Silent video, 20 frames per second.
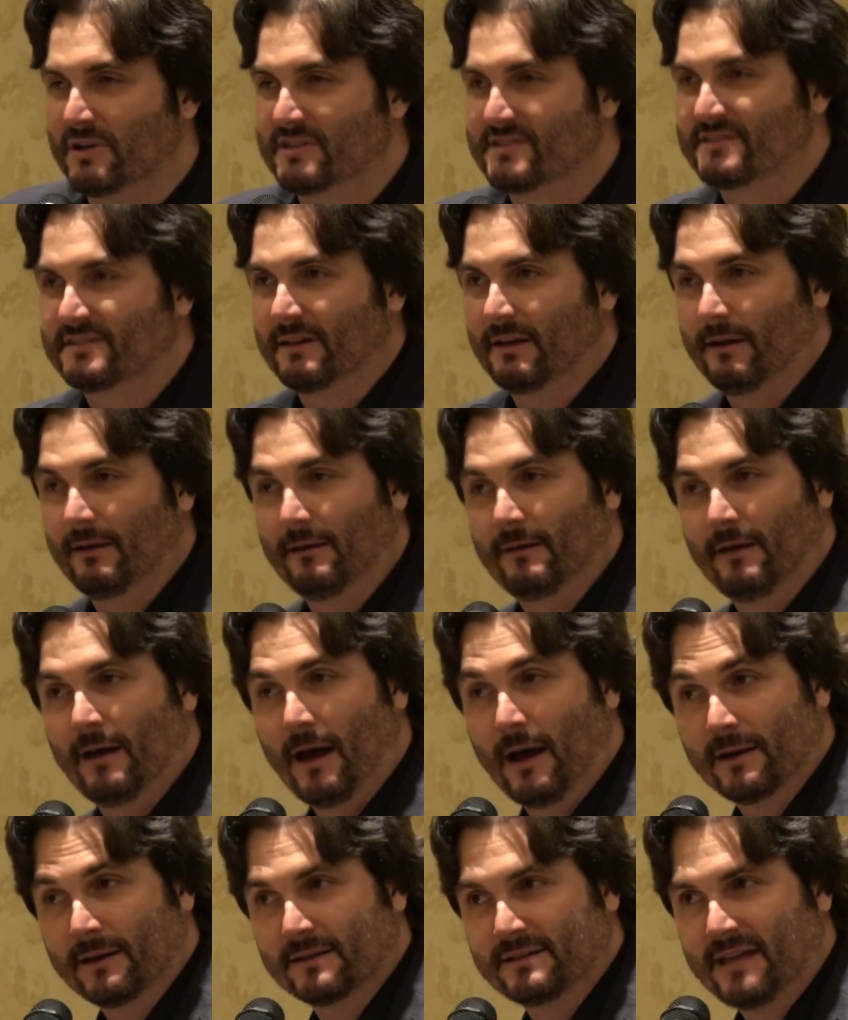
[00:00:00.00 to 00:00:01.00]
was
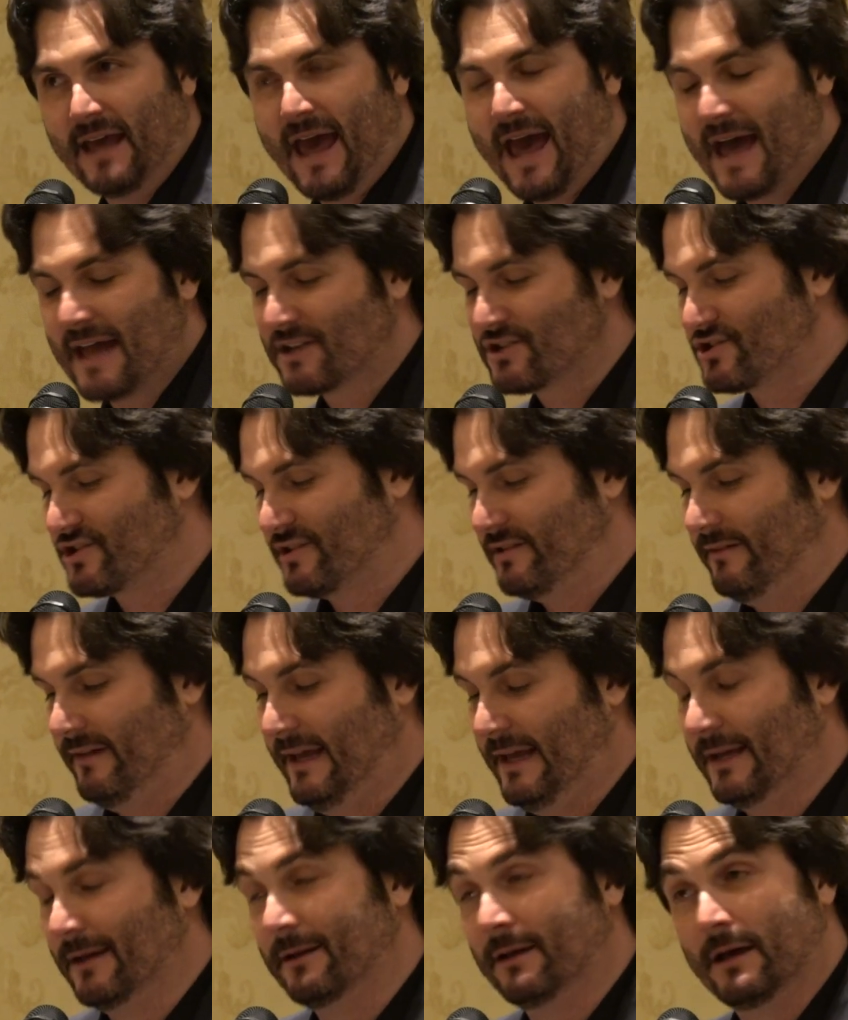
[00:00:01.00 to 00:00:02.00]
unattached
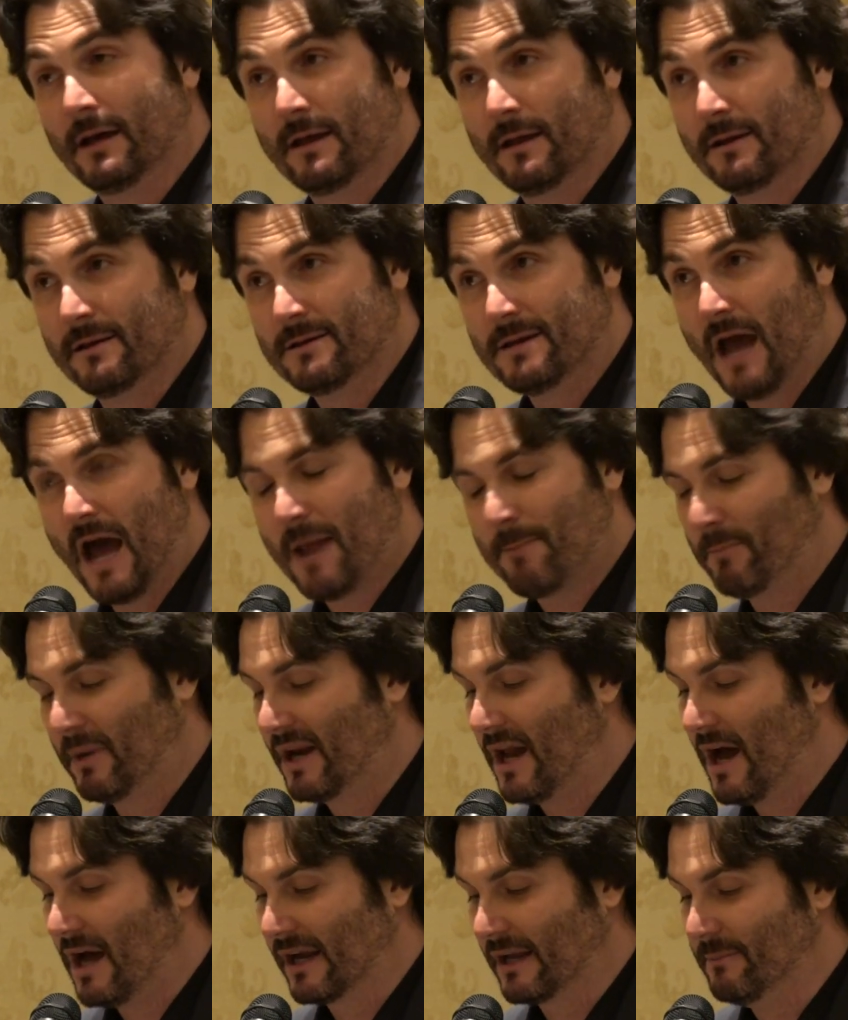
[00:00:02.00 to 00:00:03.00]
and not
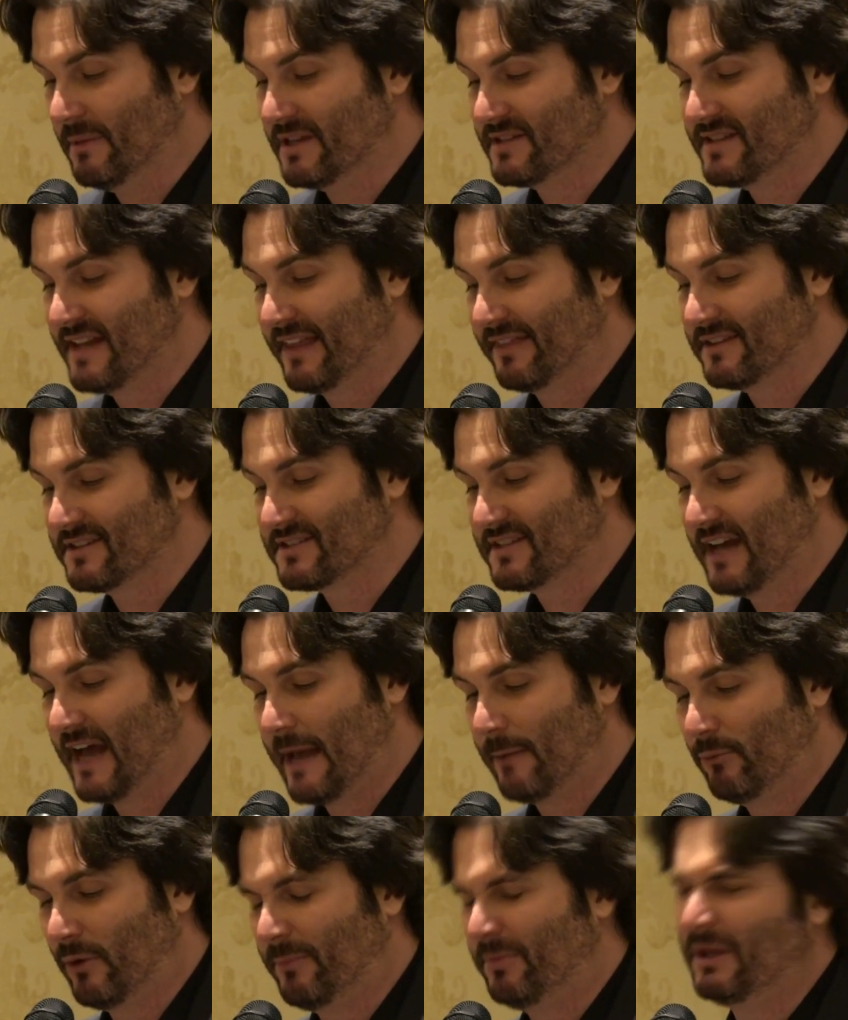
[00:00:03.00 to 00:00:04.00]
monogamous at this
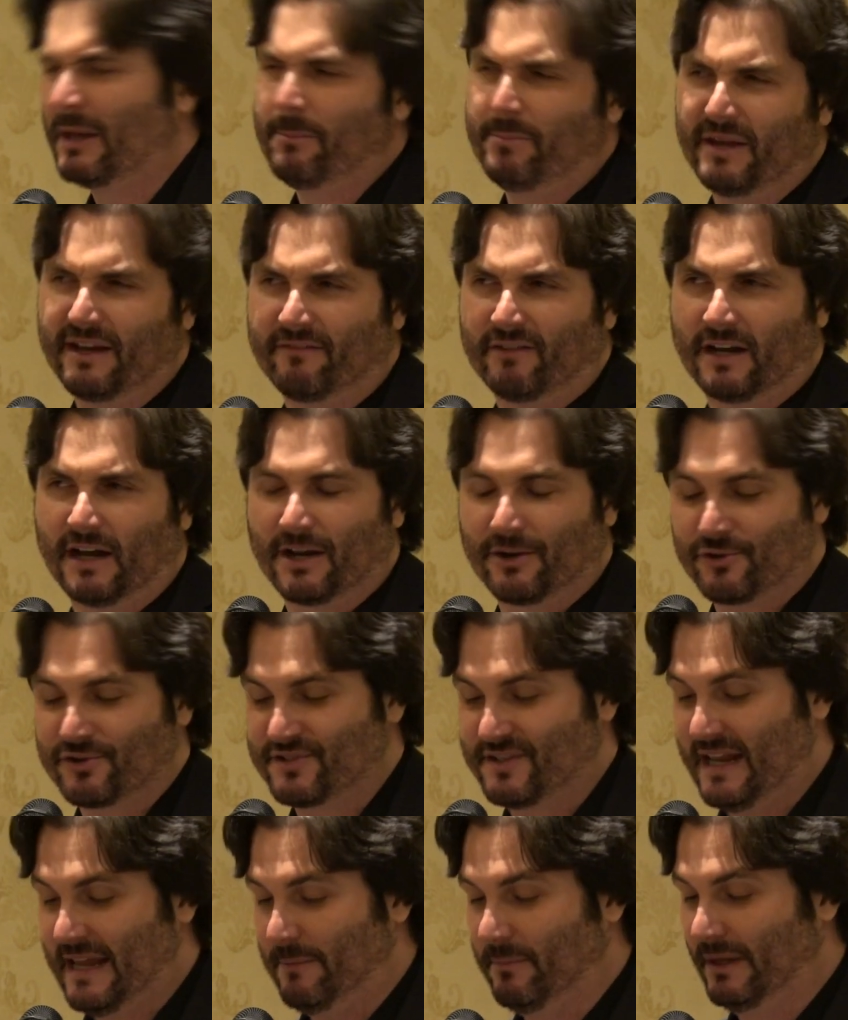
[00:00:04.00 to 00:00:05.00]
time would be a bit of an
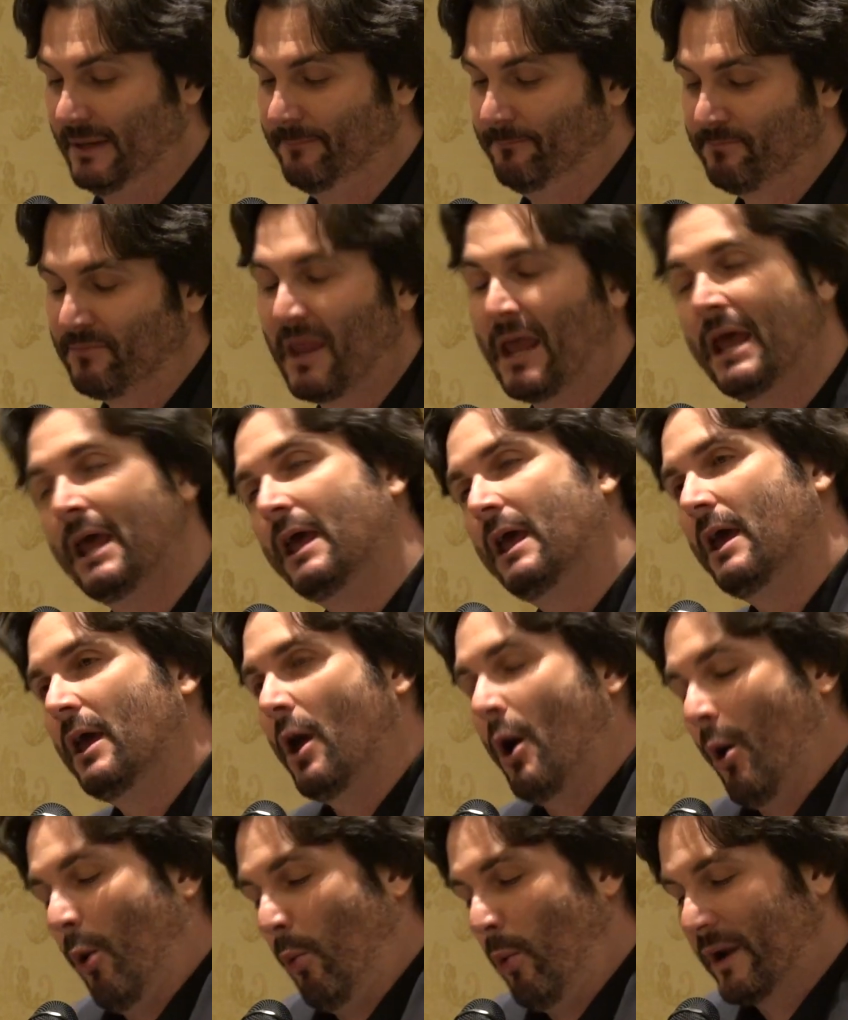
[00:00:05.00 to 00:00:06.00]
understatement.
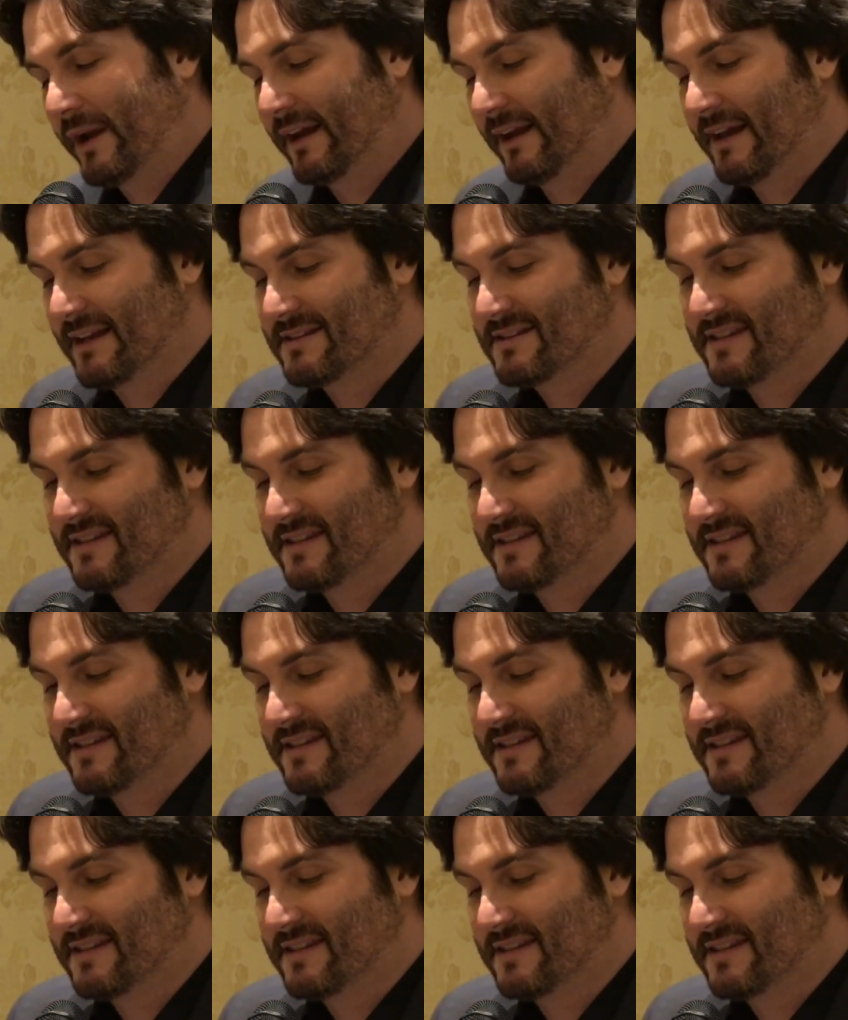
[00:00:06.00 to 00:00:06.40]
What can I